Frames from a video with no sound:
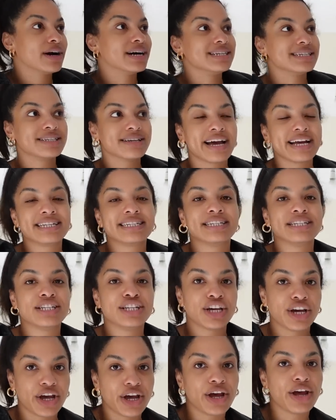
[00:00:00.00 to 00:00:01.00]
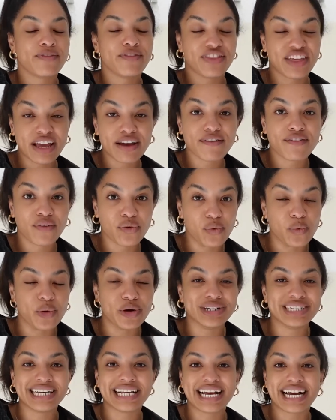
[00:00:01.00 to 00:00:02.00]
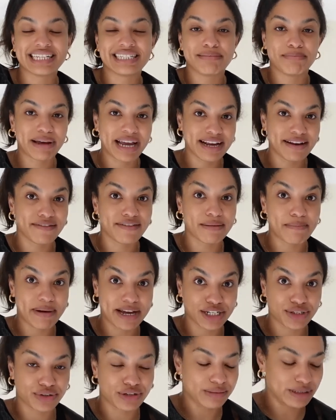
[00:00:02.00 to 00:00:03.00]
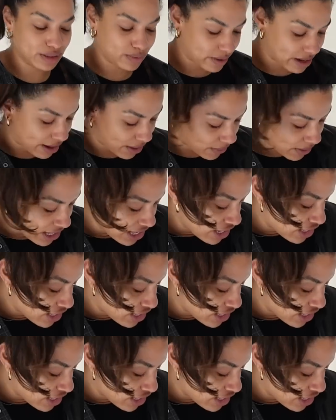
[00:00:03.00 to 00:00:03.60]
I decided to think forward and get some paint for the bedroom as well.